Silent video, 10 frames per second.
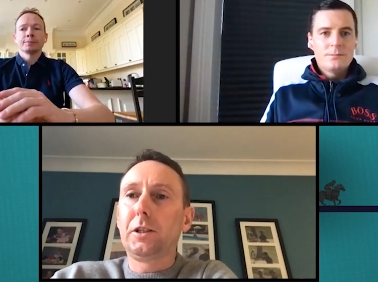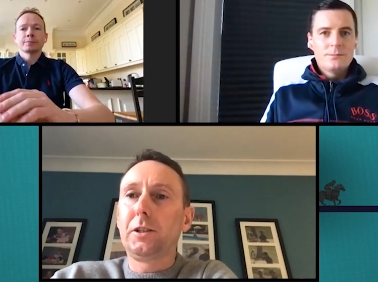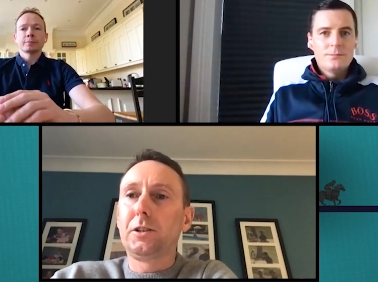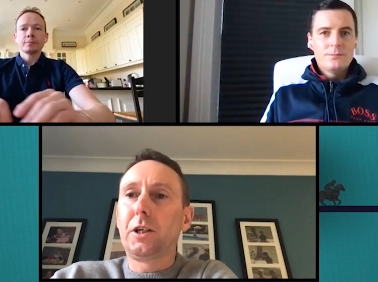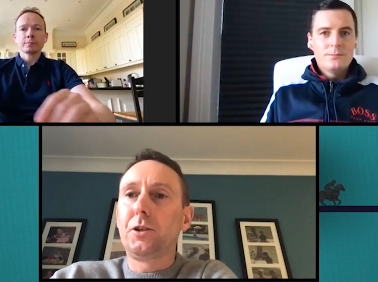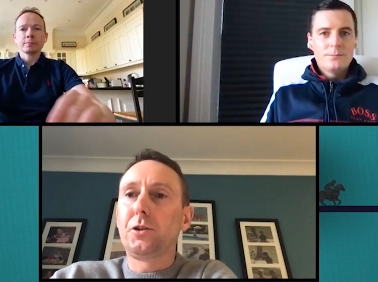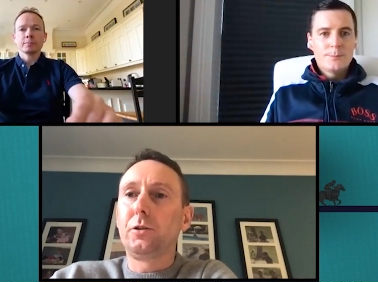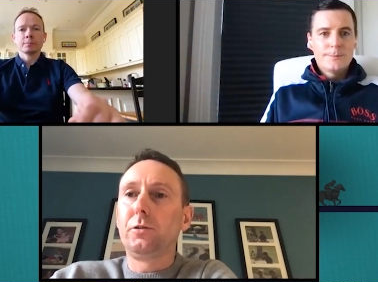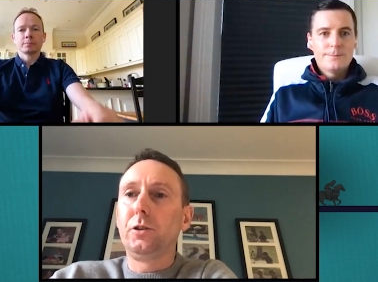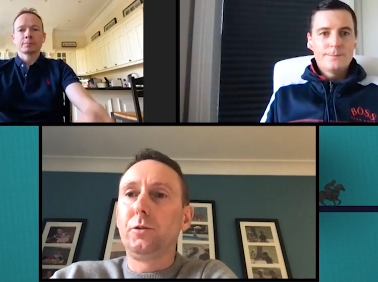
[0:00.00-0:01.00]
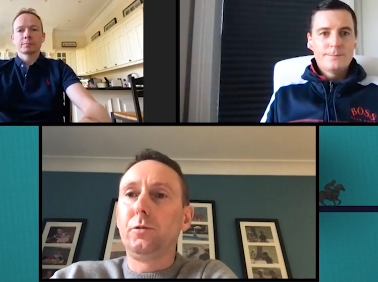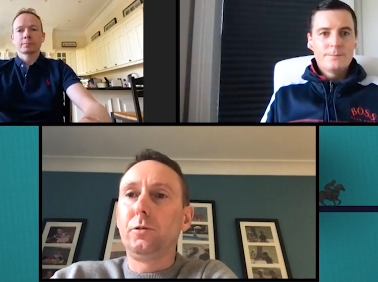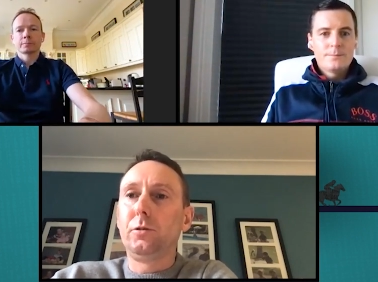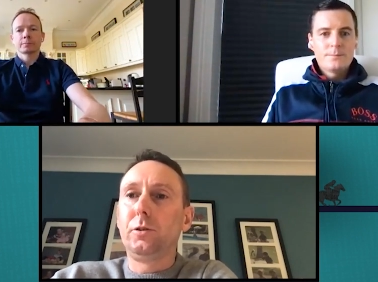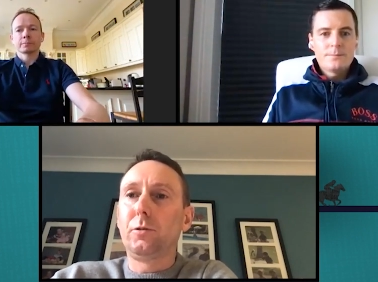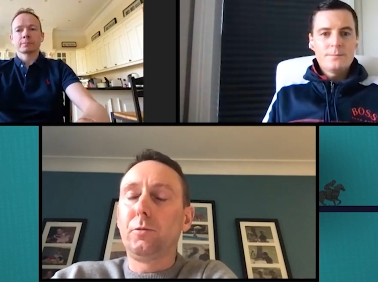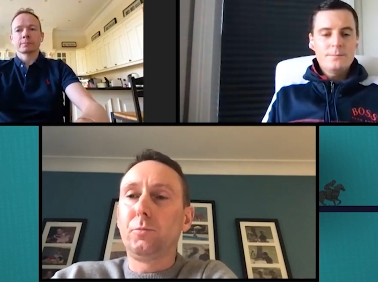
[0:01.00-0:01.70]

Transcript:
Speaker 1: sensation. You you